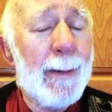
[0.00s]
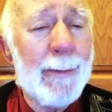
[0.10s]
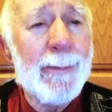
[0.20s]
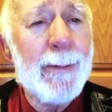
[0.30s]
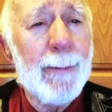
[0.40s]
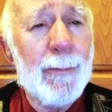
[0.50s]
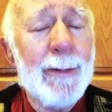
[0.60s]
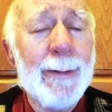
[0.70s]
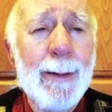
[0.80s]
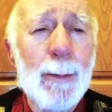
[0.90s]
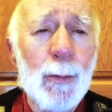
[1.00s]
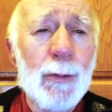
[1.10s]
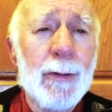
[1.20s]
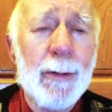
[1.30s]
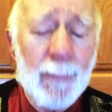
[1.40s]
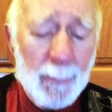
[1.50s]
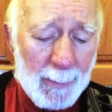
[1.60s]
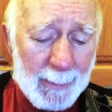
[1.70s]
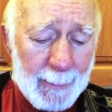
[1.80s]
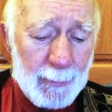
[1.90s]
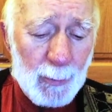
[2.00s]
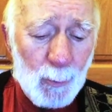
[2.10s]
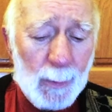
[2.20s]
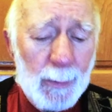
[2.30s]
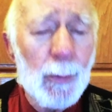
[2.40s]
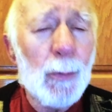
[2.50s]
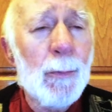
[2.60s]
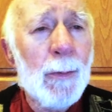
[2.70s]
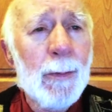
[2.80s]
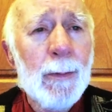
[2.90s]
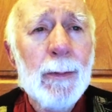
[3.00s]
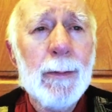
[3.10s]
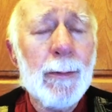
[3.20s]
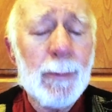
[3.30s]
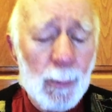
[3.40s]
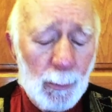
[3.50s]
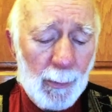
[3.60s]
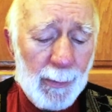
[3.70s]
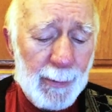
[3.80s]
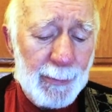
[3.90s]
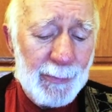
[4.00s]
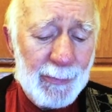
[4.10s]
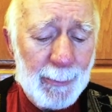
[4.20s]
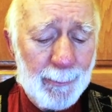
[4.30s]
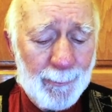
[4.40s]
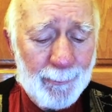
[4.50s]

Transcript: I see every day watching from the kitchen window. It's called thirst.